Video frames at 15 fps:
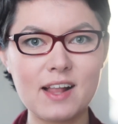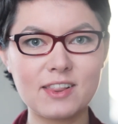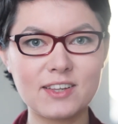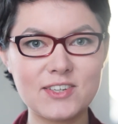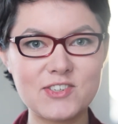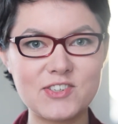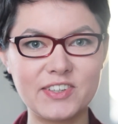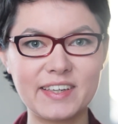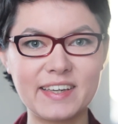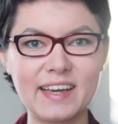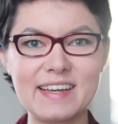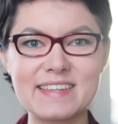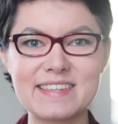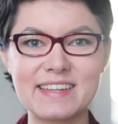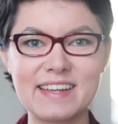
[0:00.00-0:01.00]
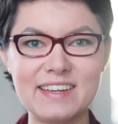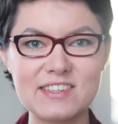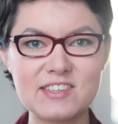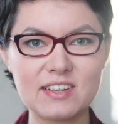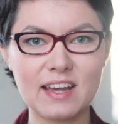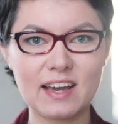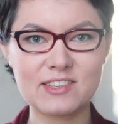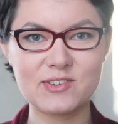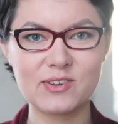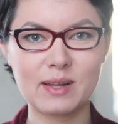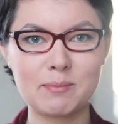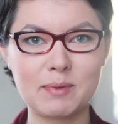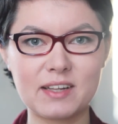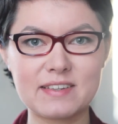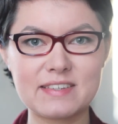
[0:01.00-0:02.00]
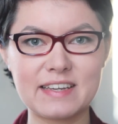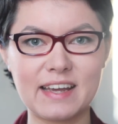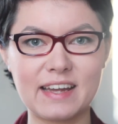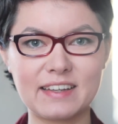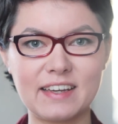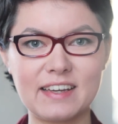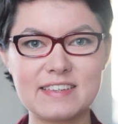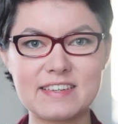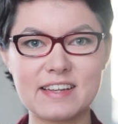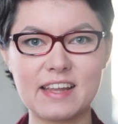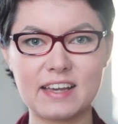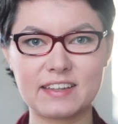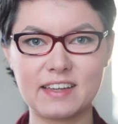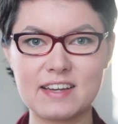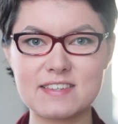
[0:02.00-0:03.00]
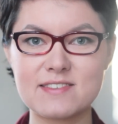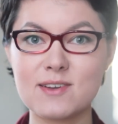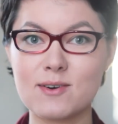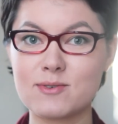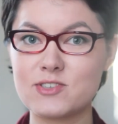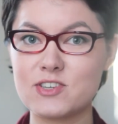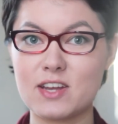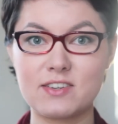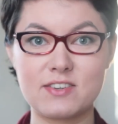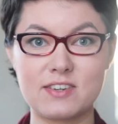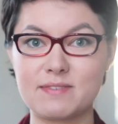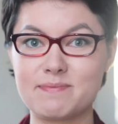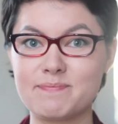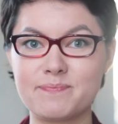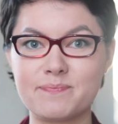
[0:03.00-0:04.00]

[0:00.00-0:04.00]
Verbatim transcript: Logic is an intellectual ability and intellect has no gender.